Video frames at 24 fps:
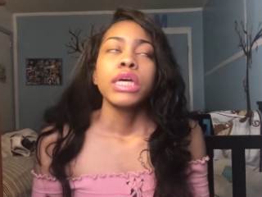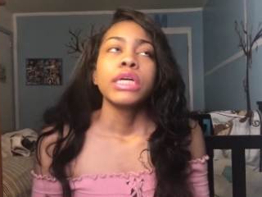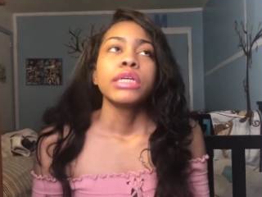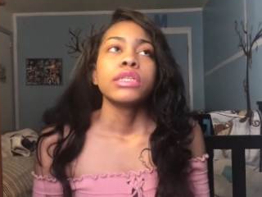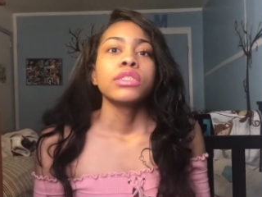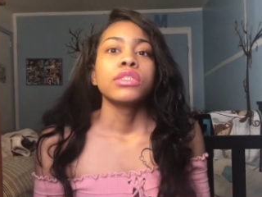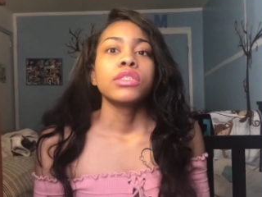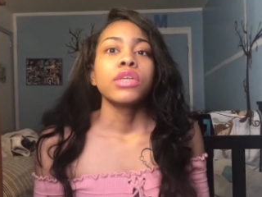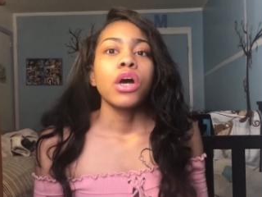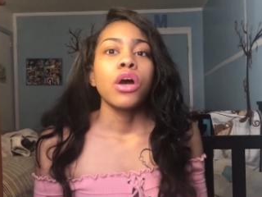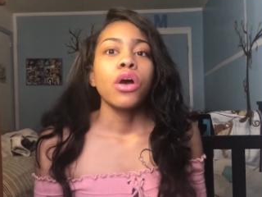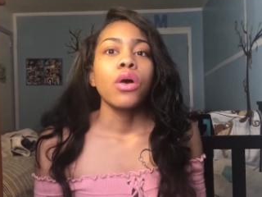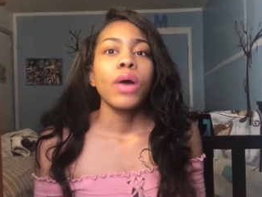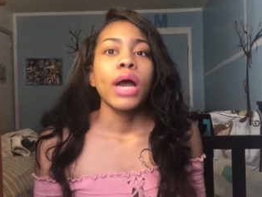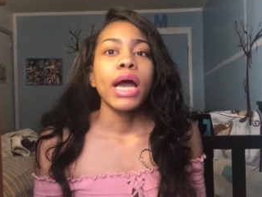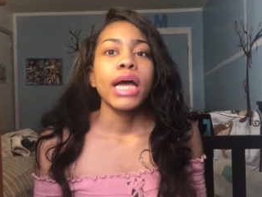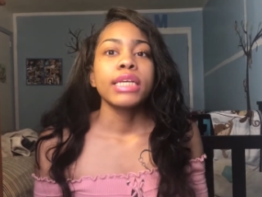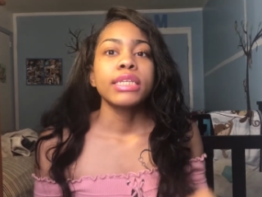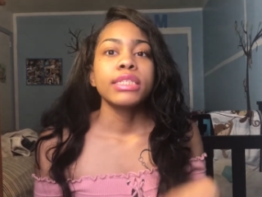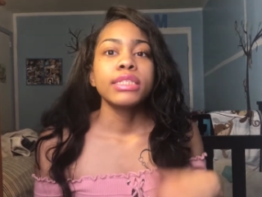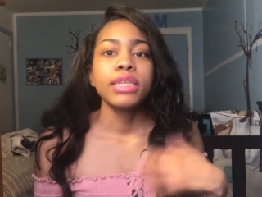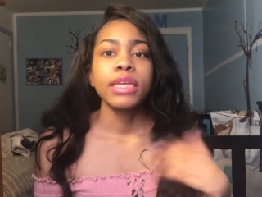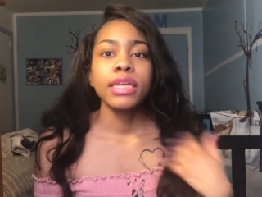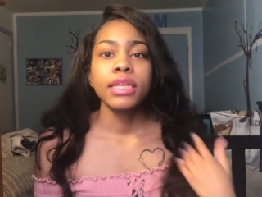So
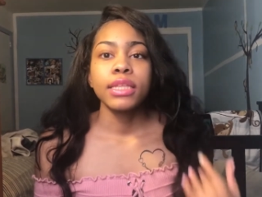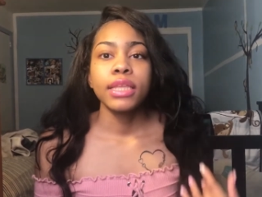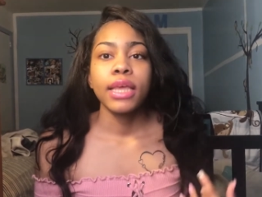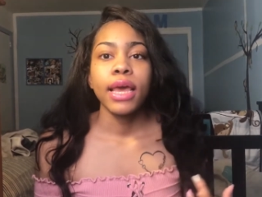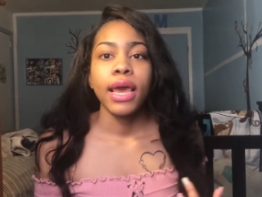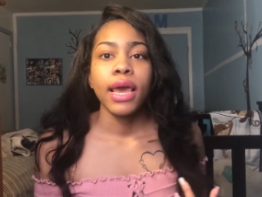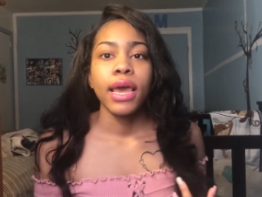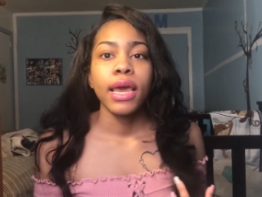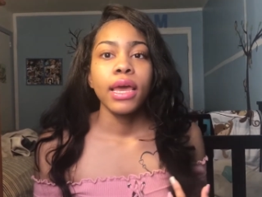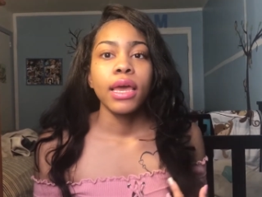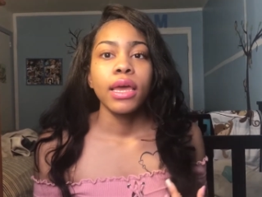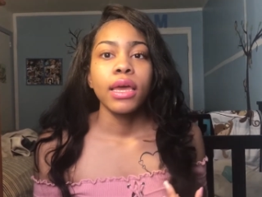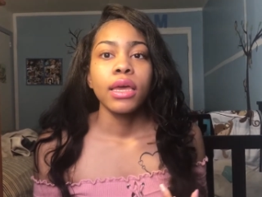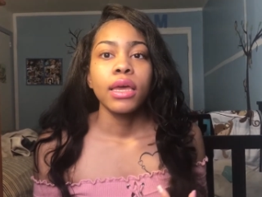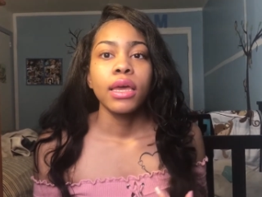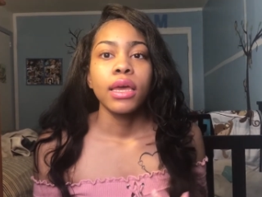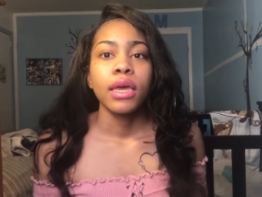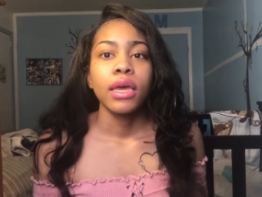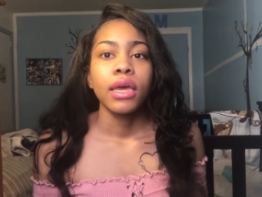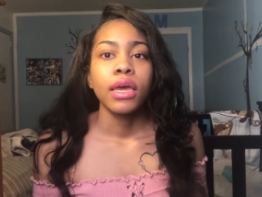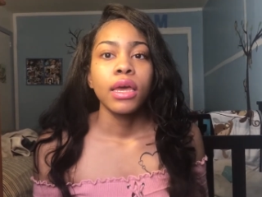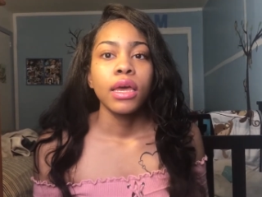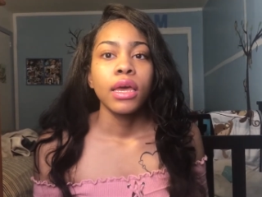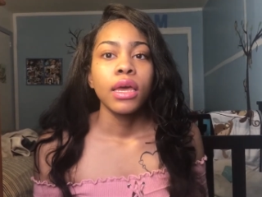I sent that,
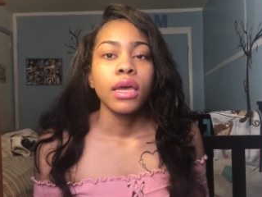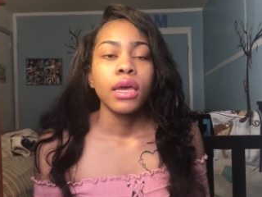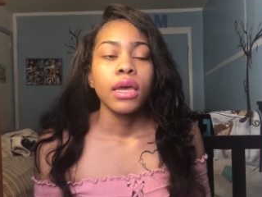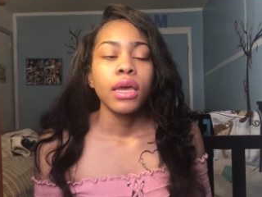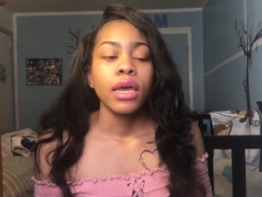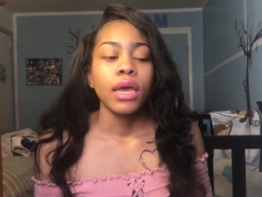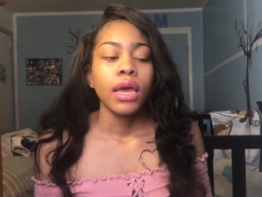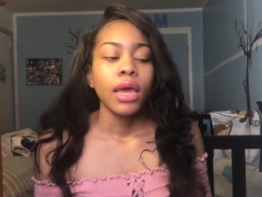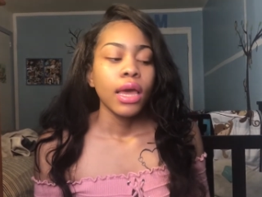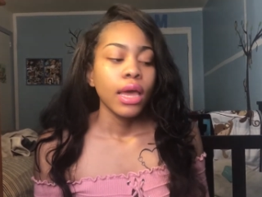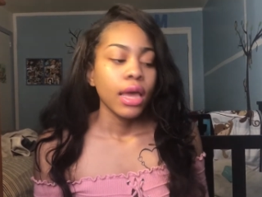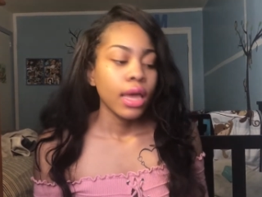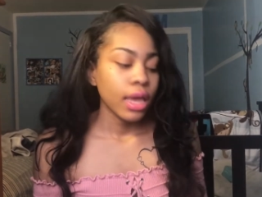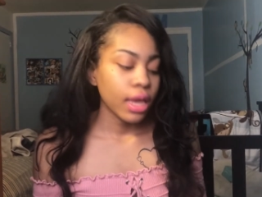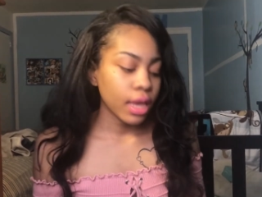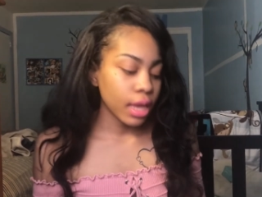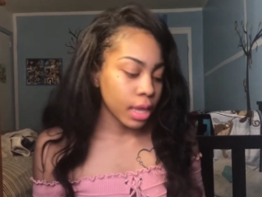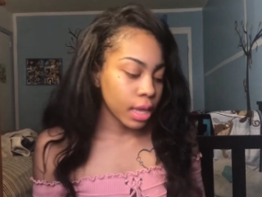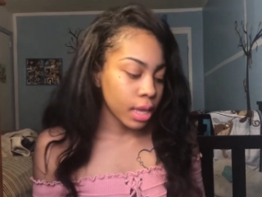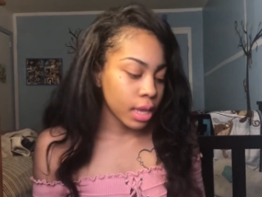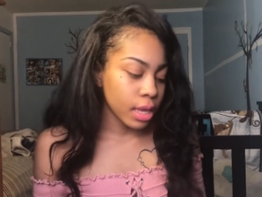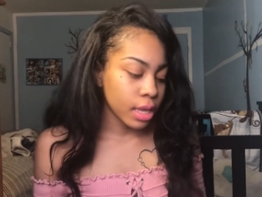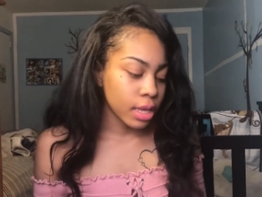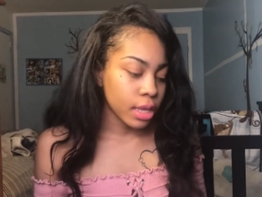
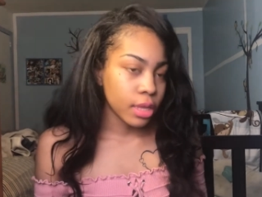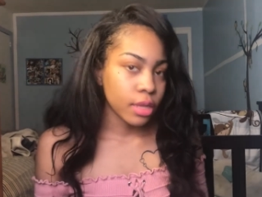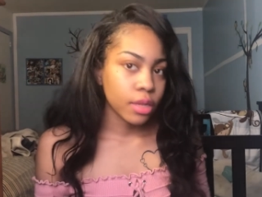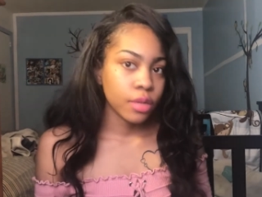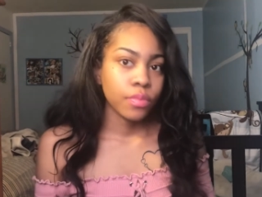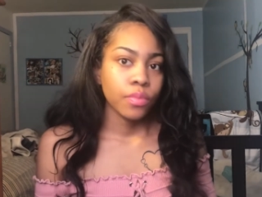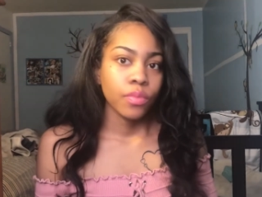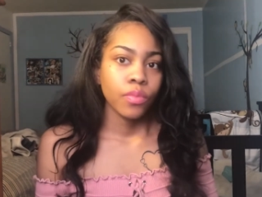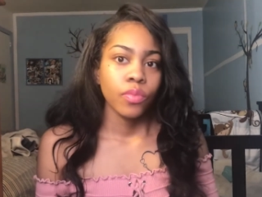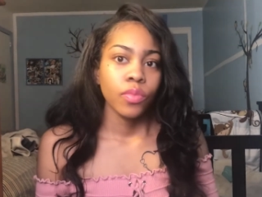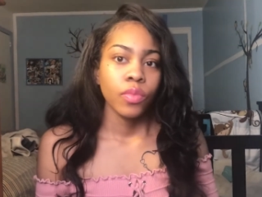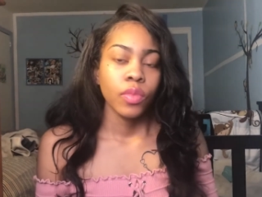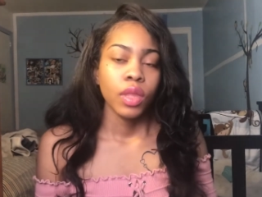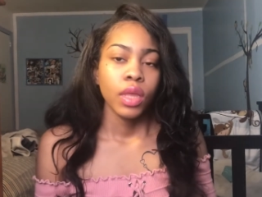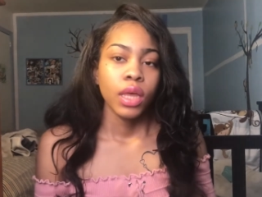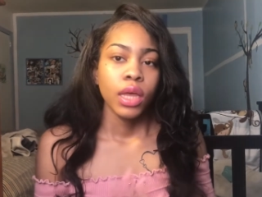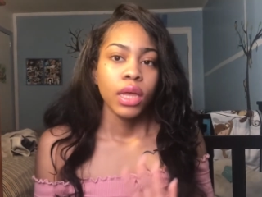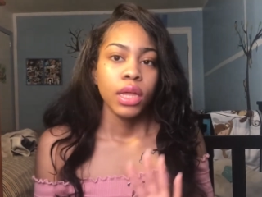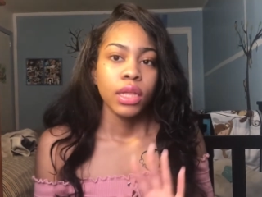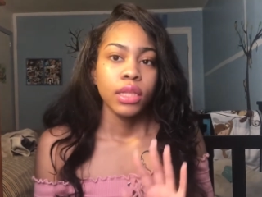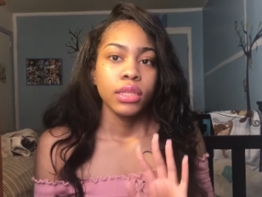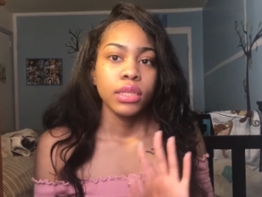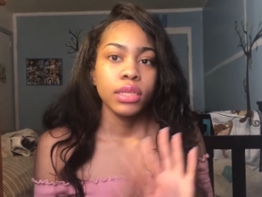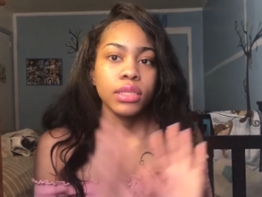and
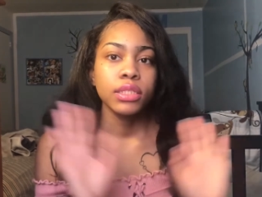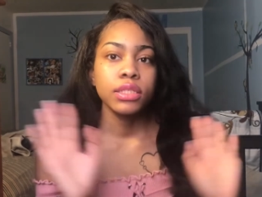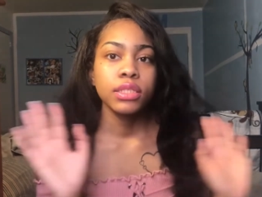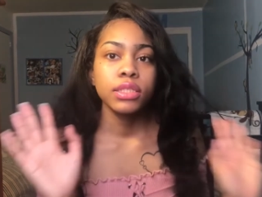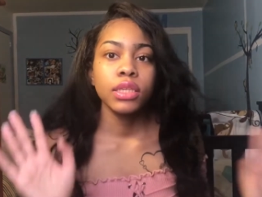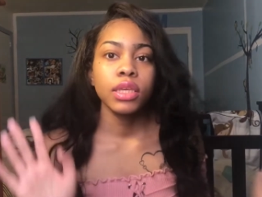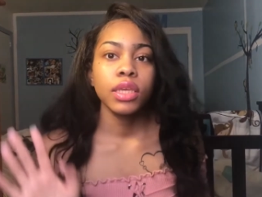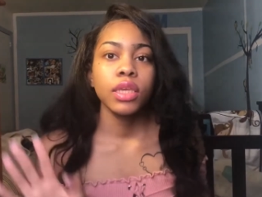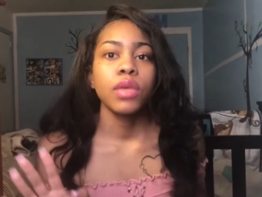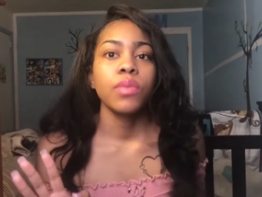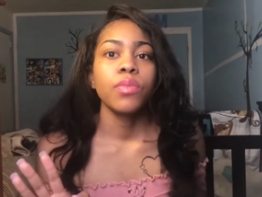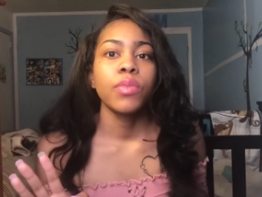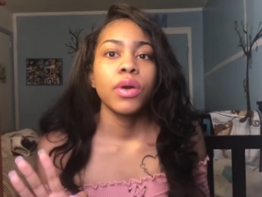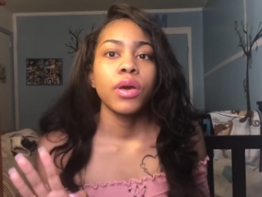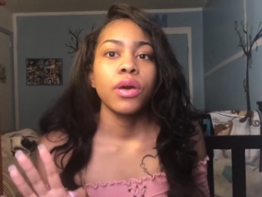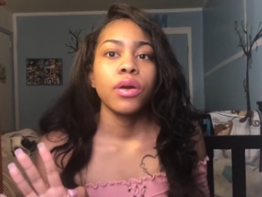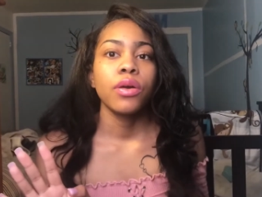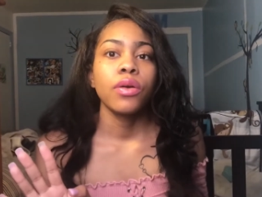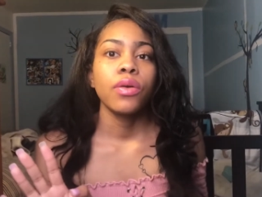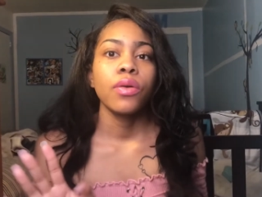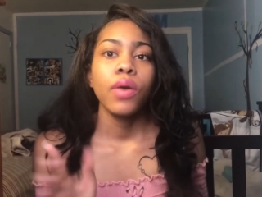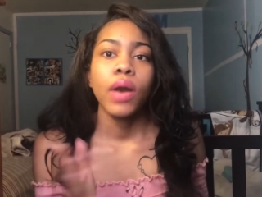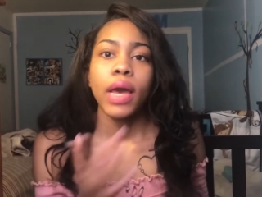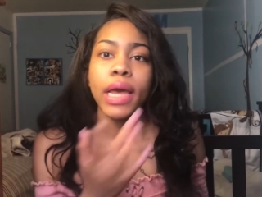this is the
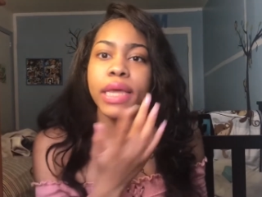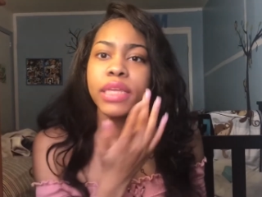email.